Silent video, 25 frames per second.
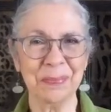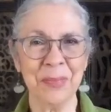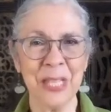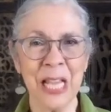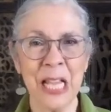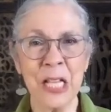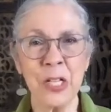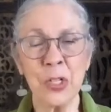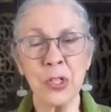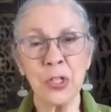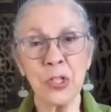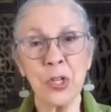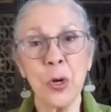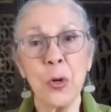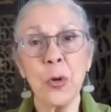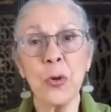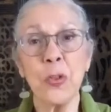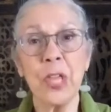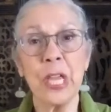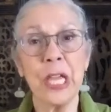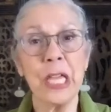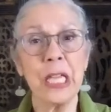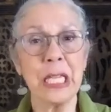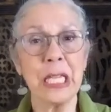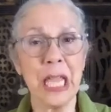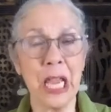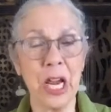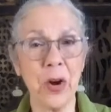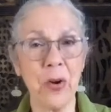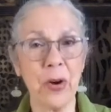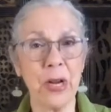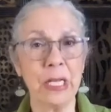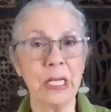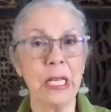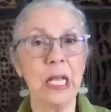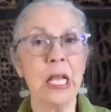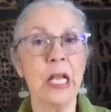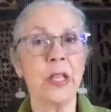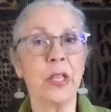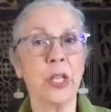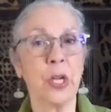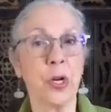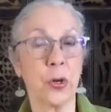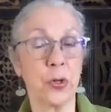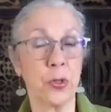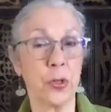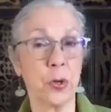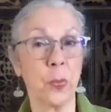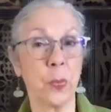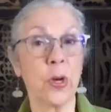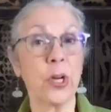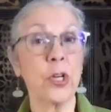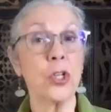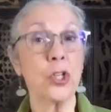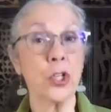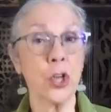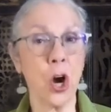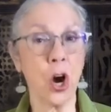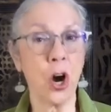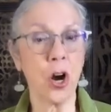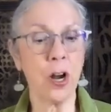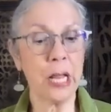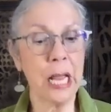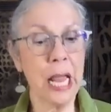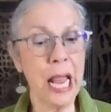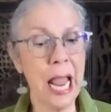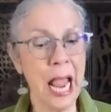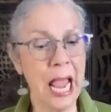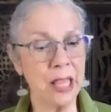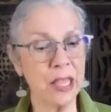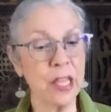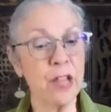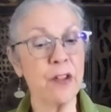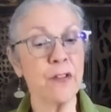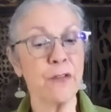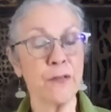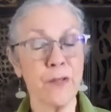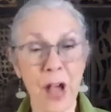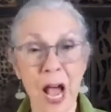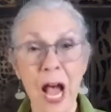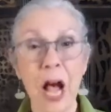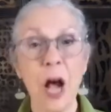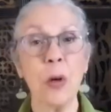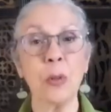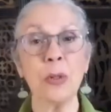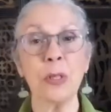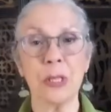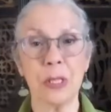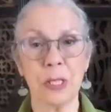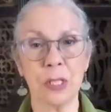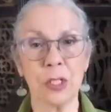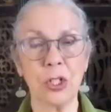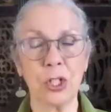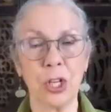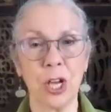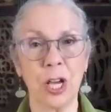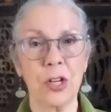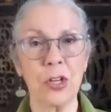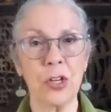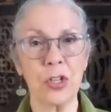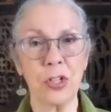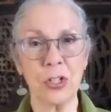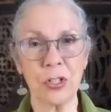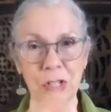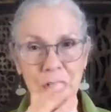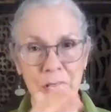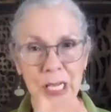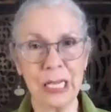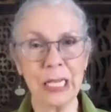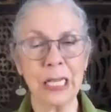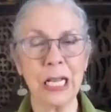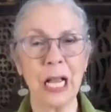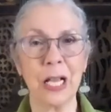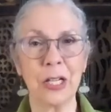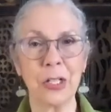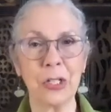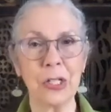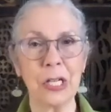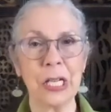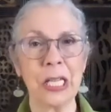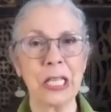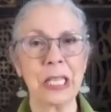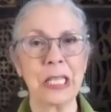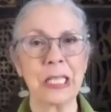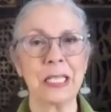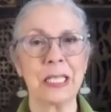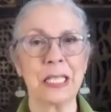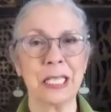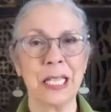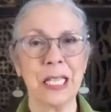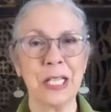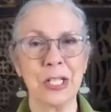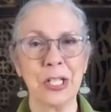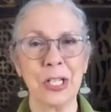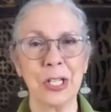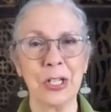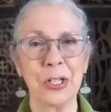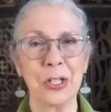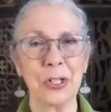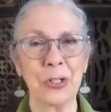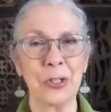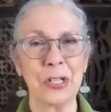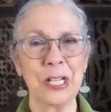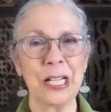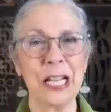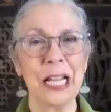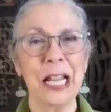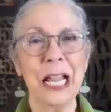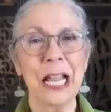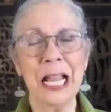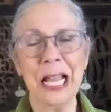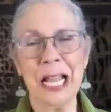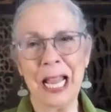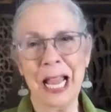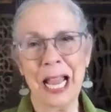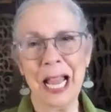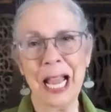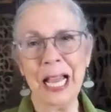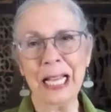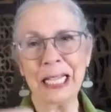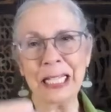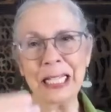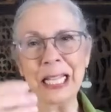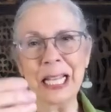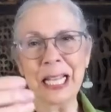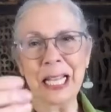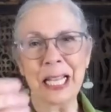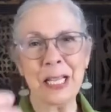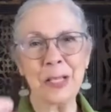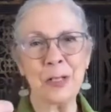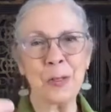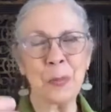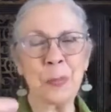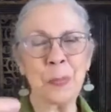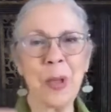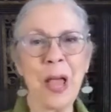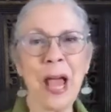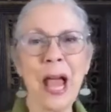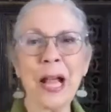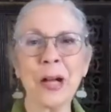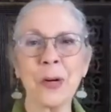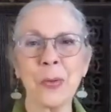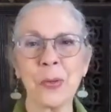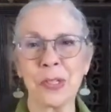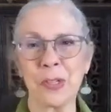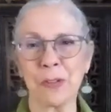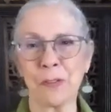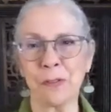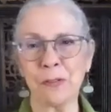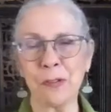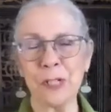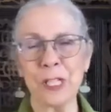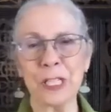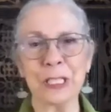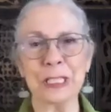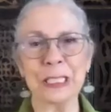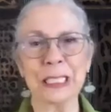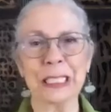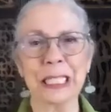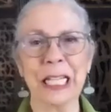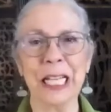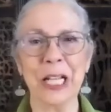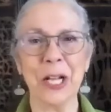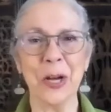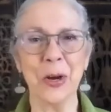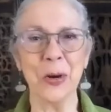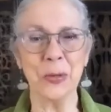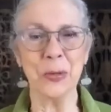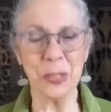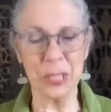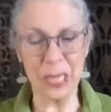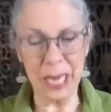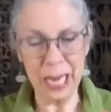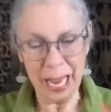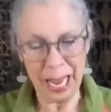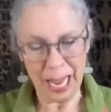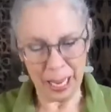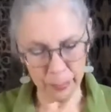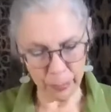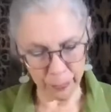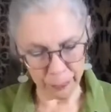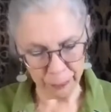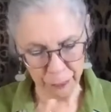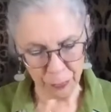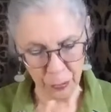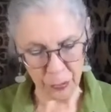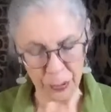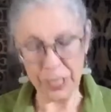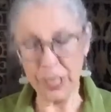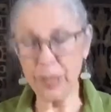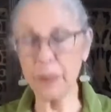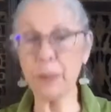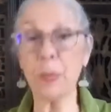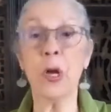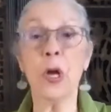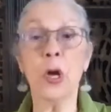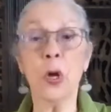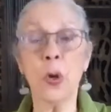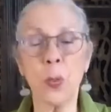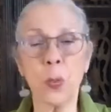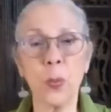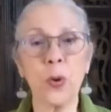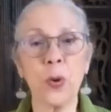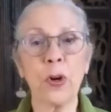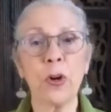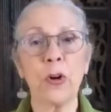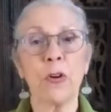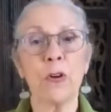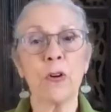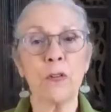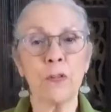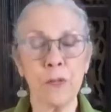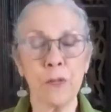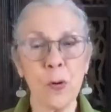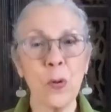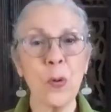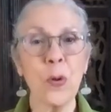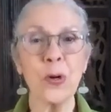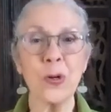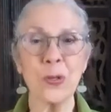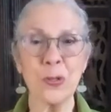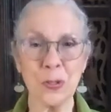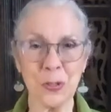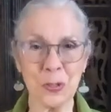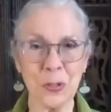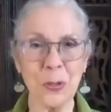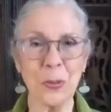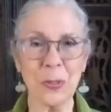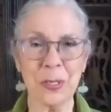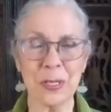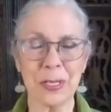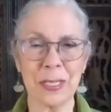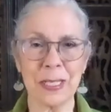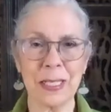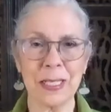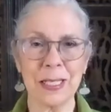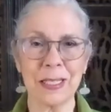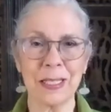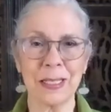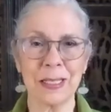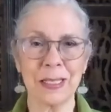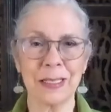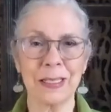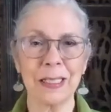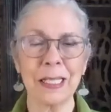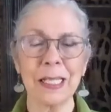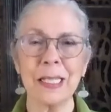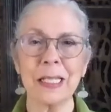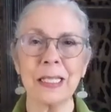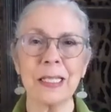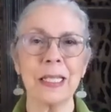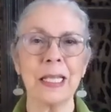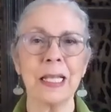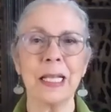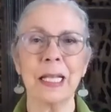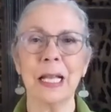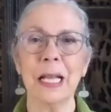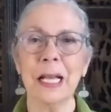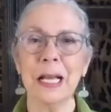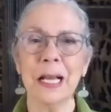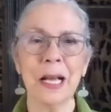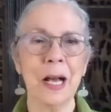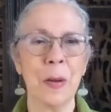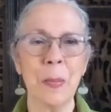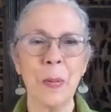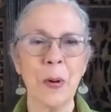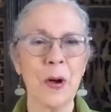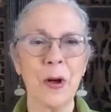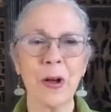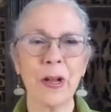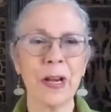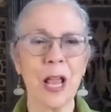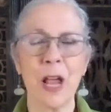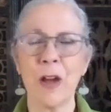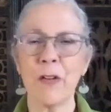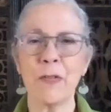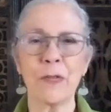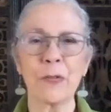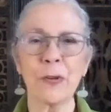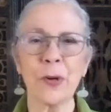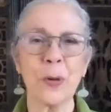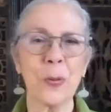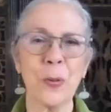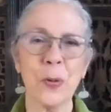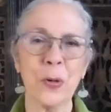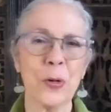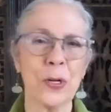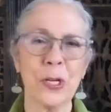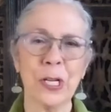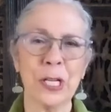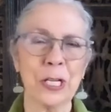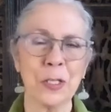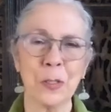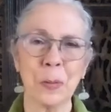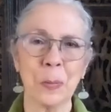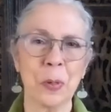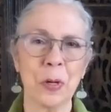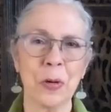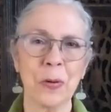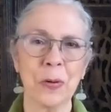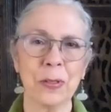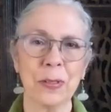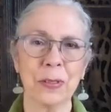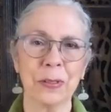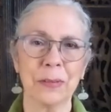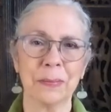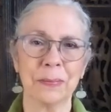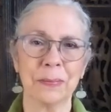And so they carried the earthenware jar, and they found the judge sitting underneath his teaching tree. At his back was a field that he owned, and before him were 4 students listening upon every word he spoke.